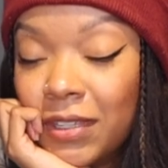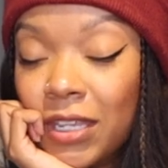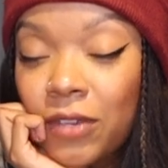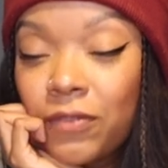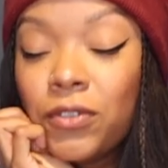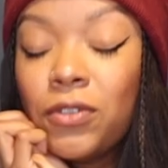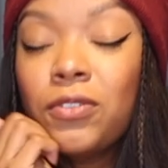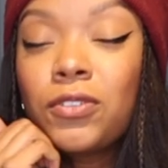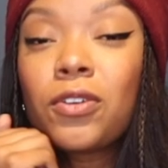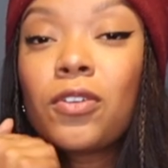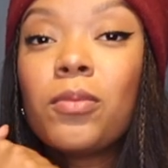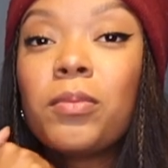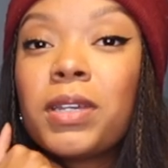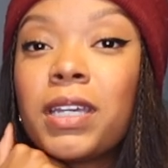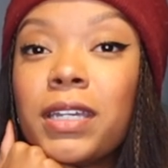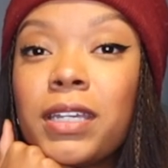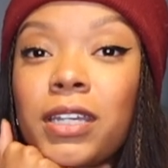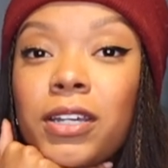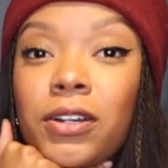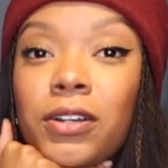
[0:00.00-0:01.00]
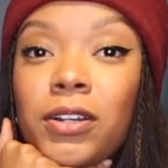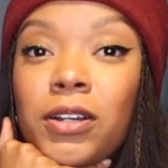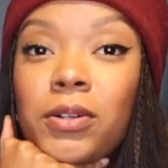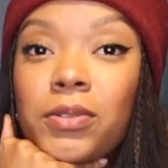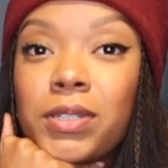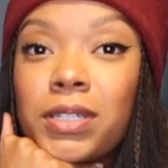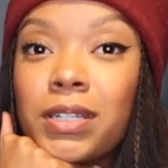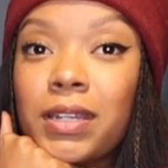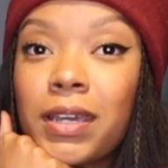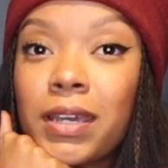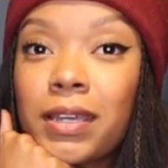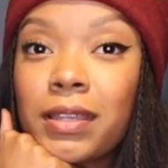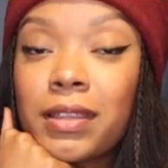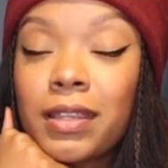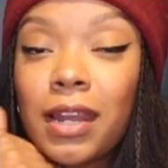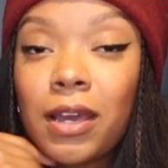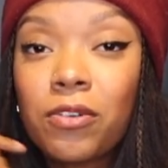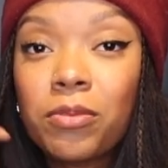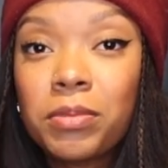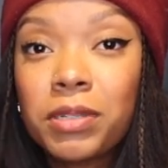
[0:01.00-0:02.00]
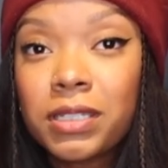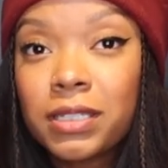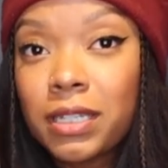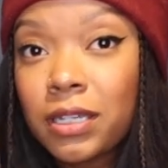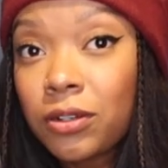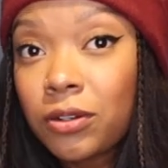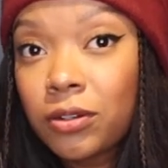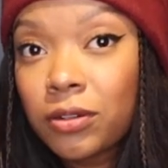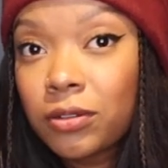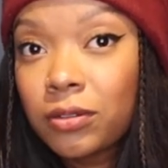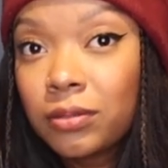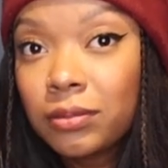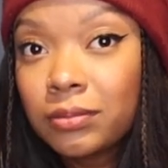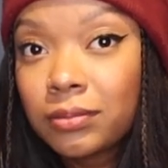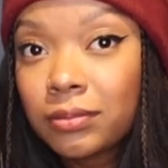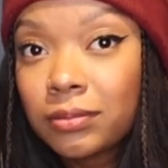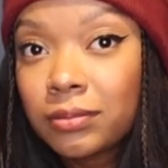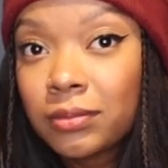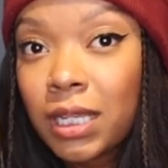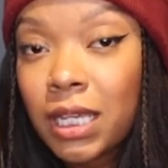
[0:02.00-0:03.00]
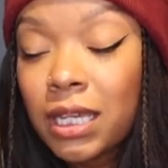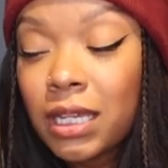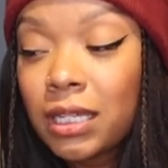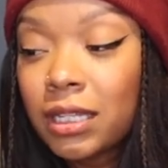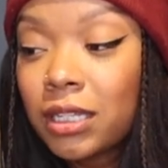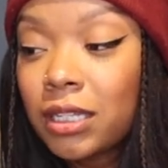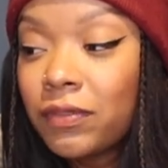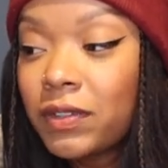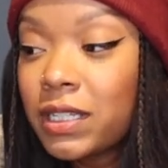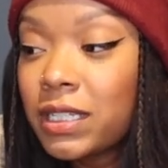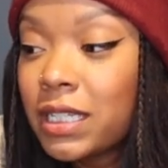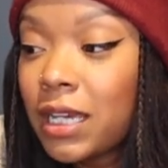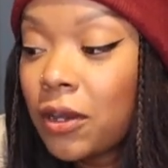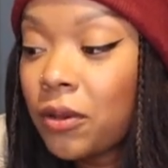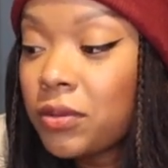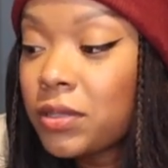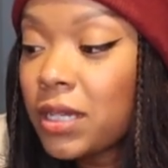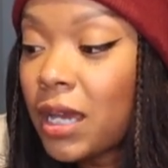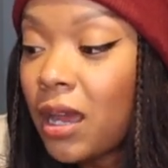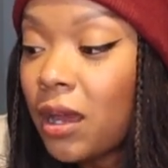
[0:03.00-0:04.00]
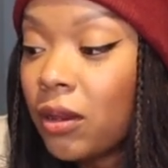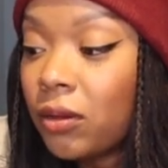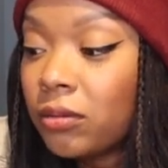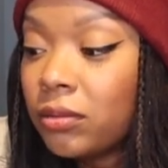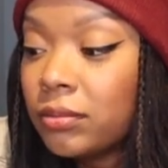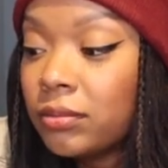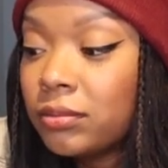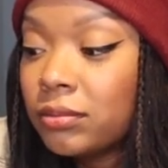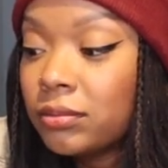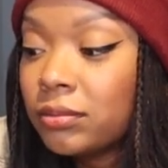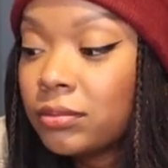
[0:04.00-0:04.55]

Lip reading: If you told me a year ago today that I would be single, living downtown,